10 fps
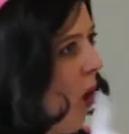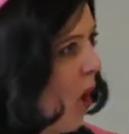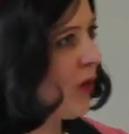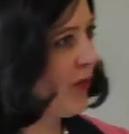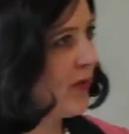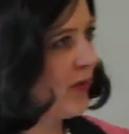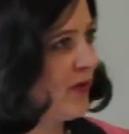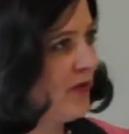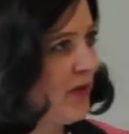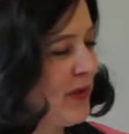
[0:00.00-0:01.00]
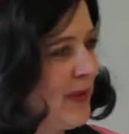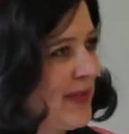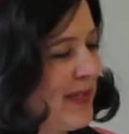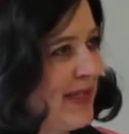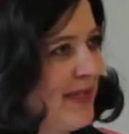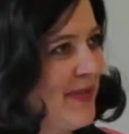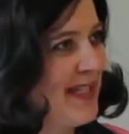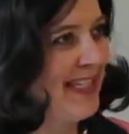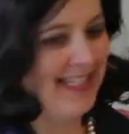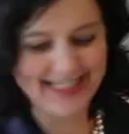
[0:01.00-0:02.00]
all through the funeral
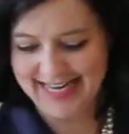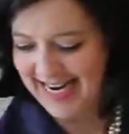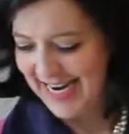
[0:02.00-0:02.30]
services,